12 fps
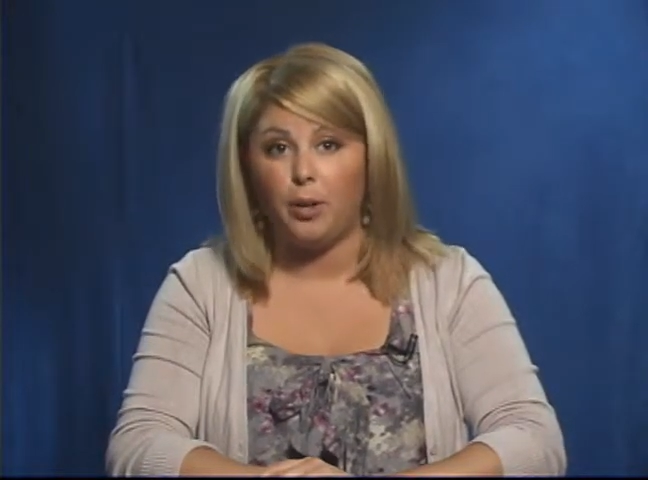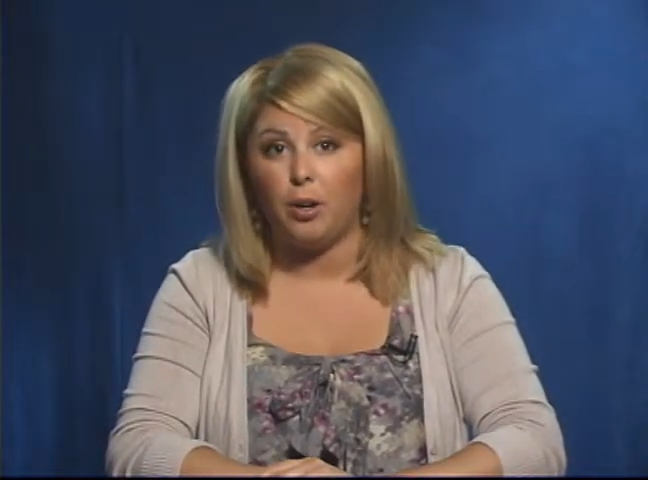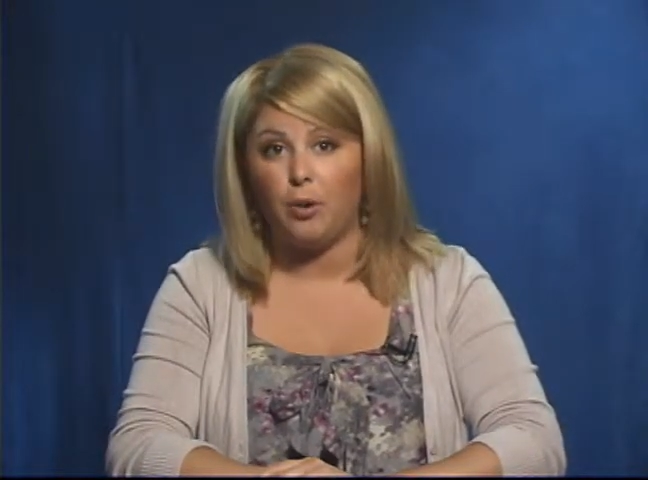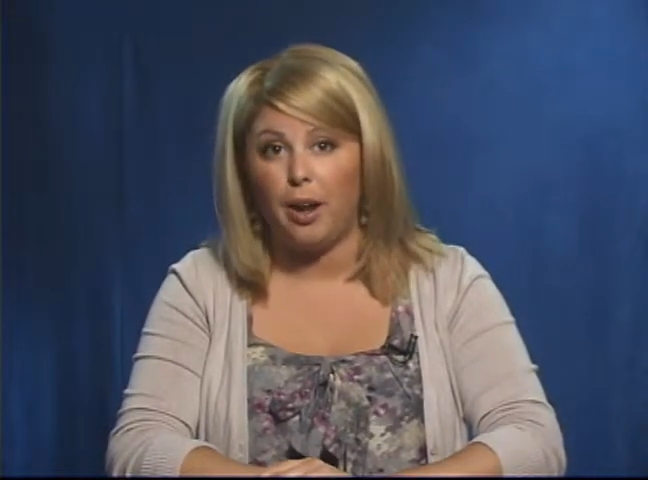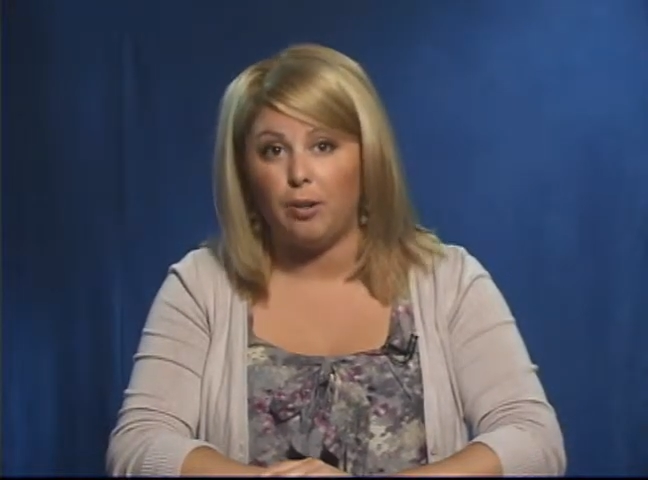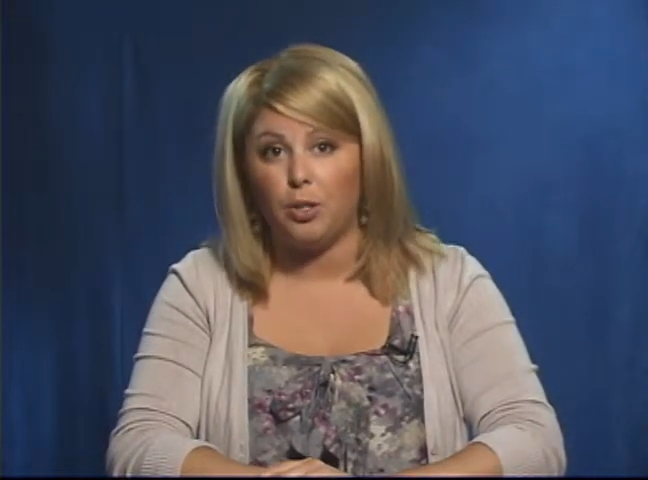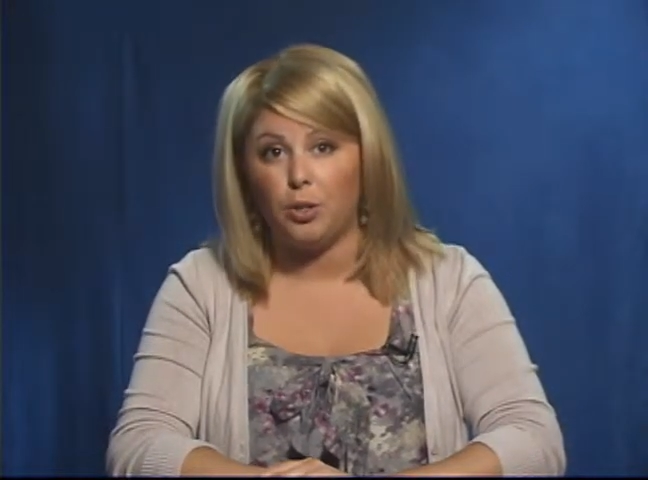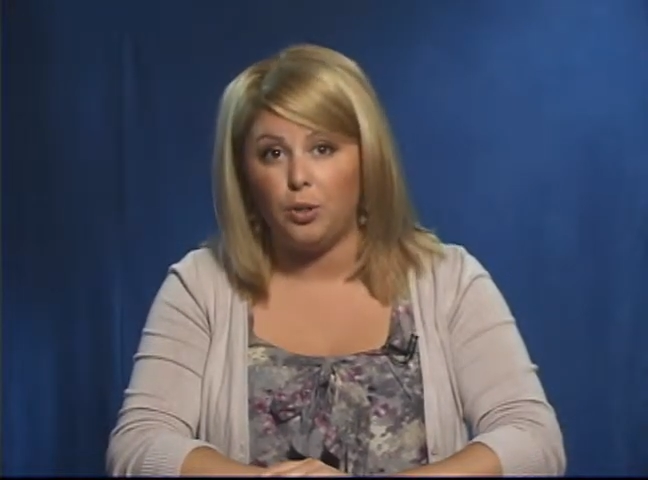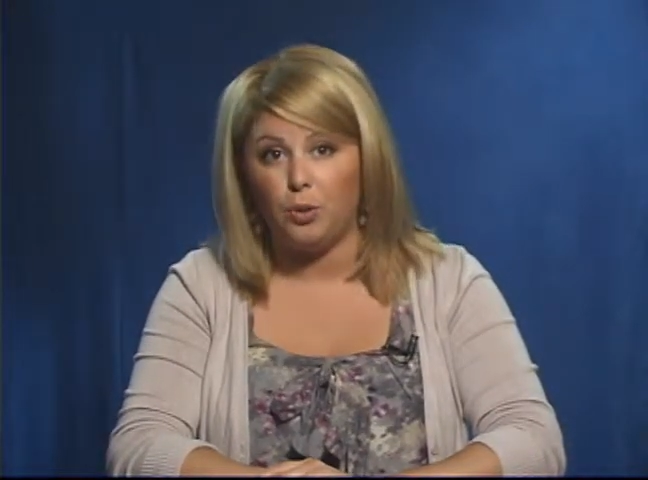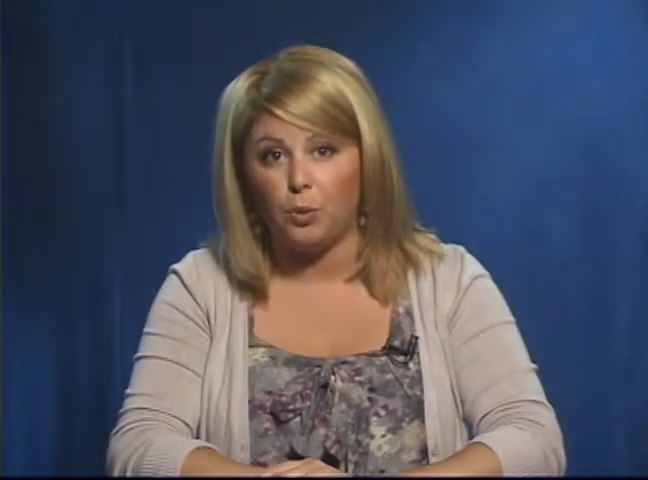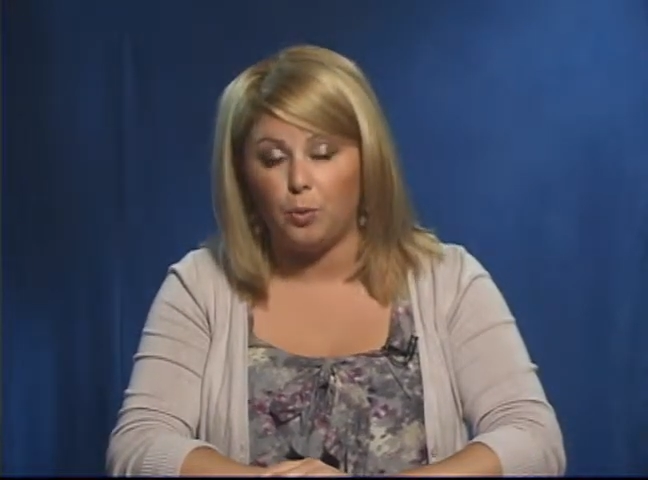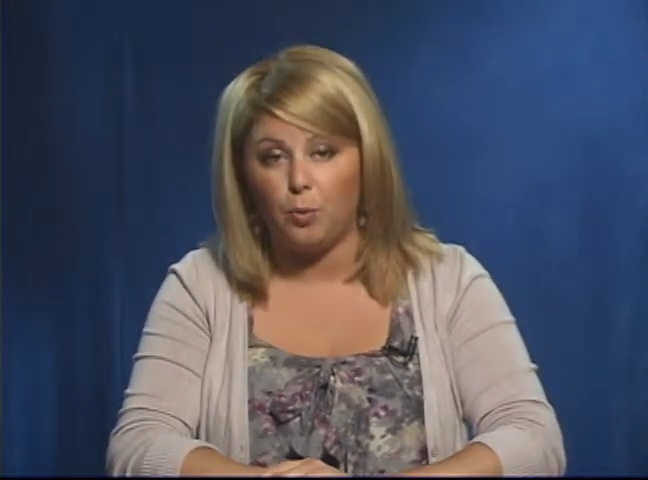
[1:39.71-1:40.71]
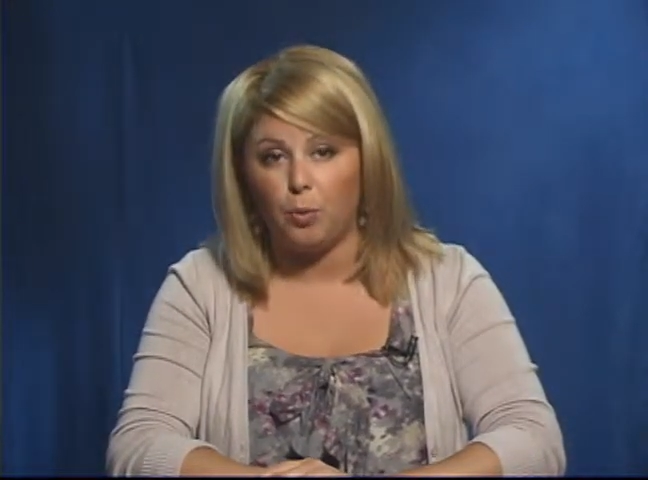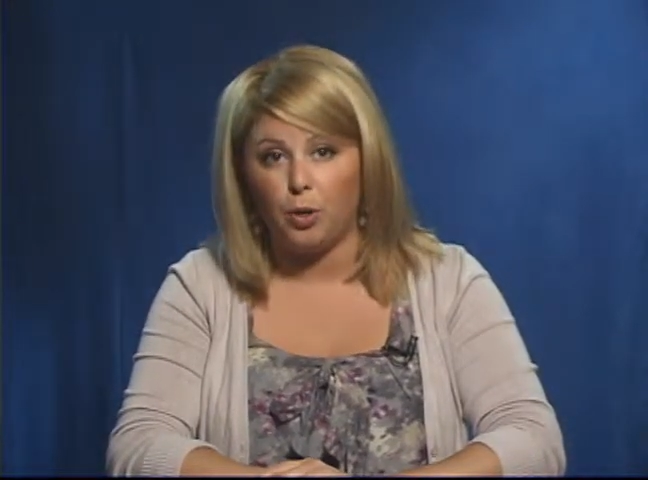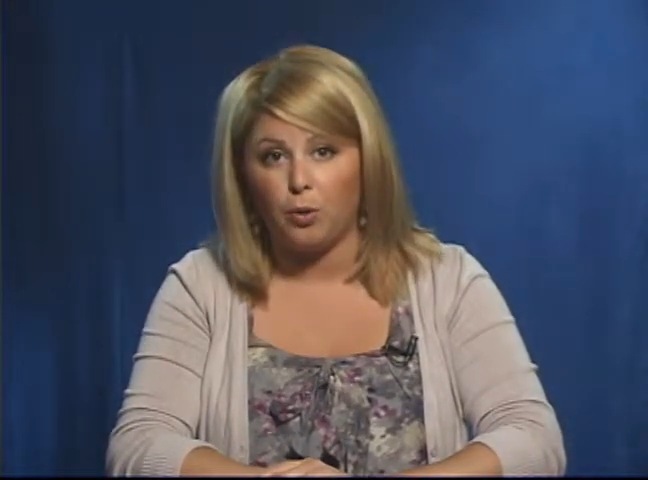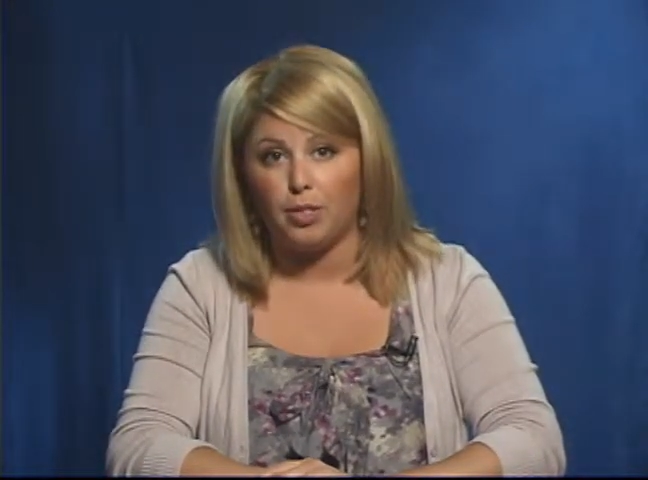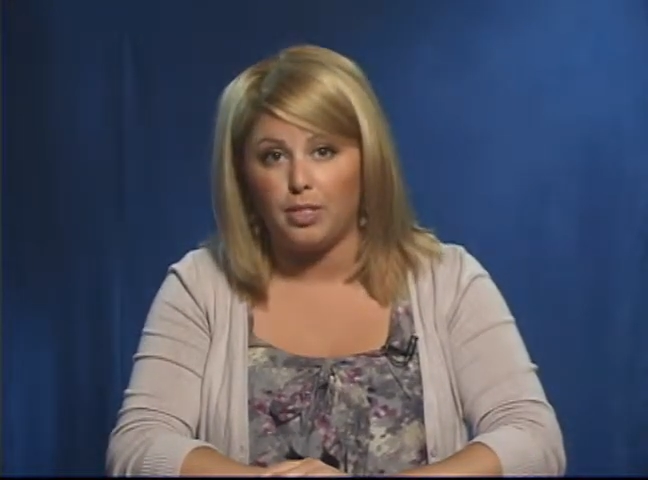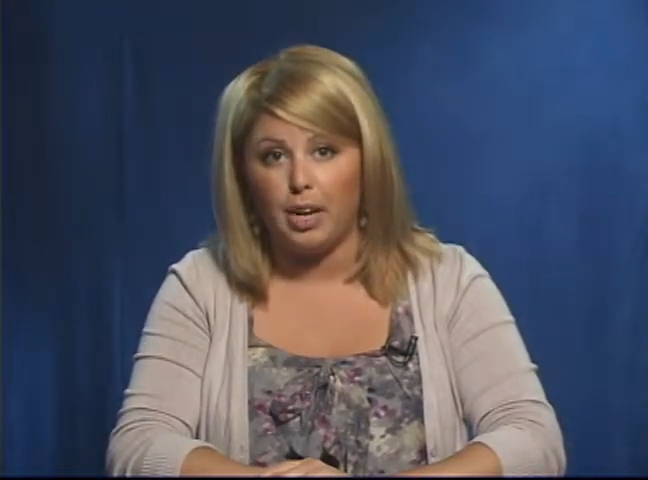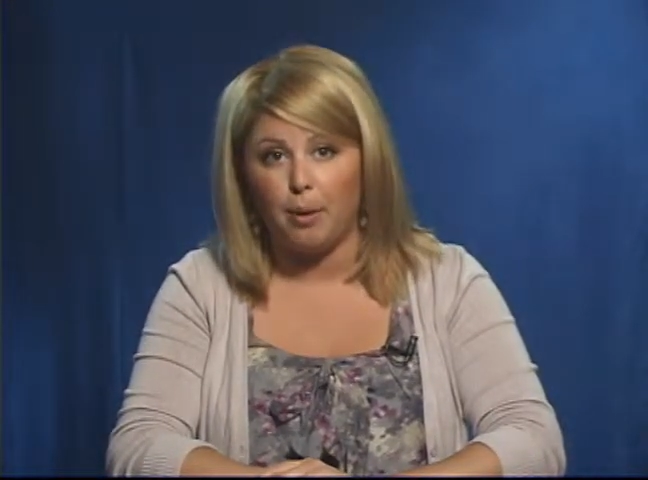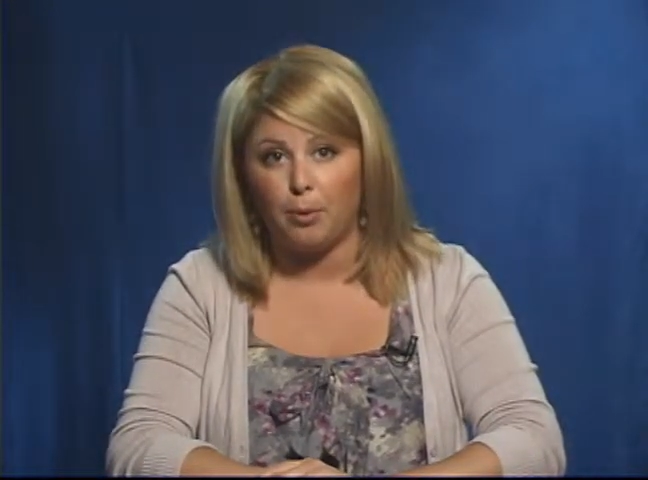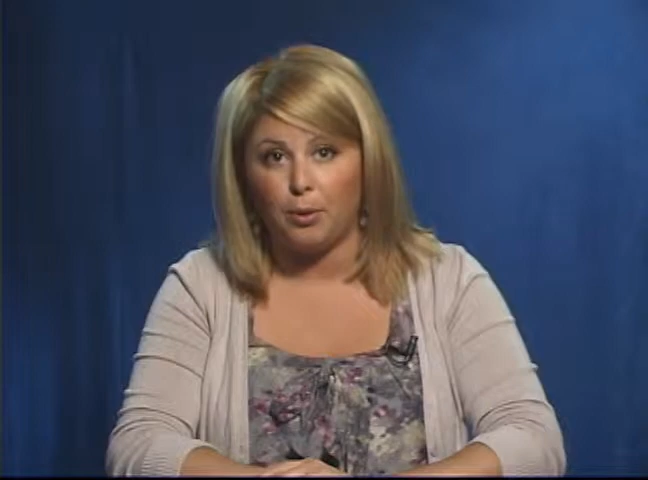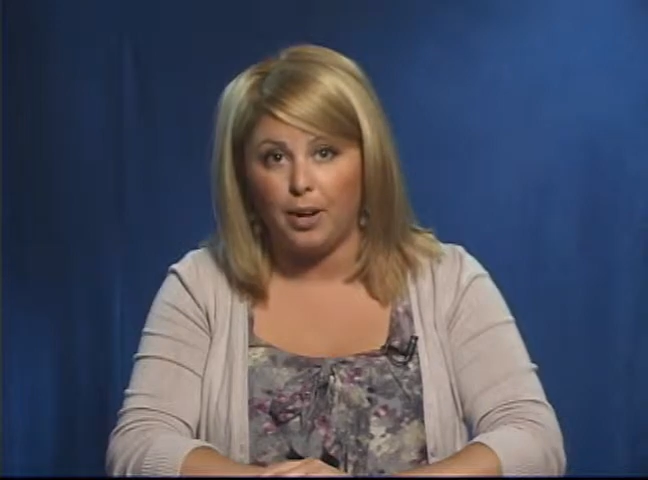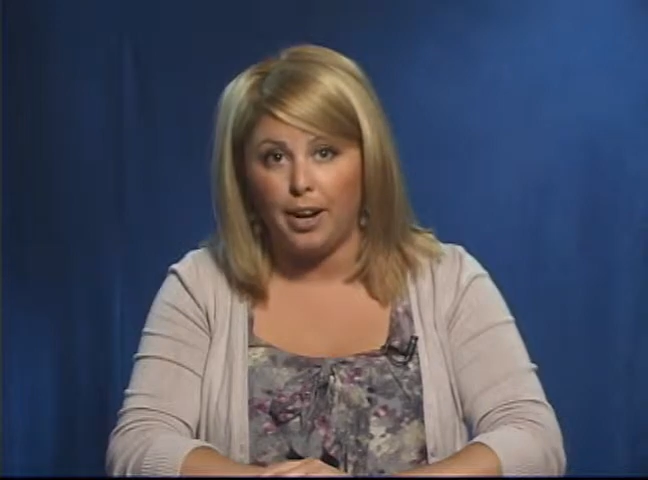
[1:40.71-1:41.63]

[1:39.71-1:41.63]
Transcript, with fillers: We go now to the newsroom where Chris Kepler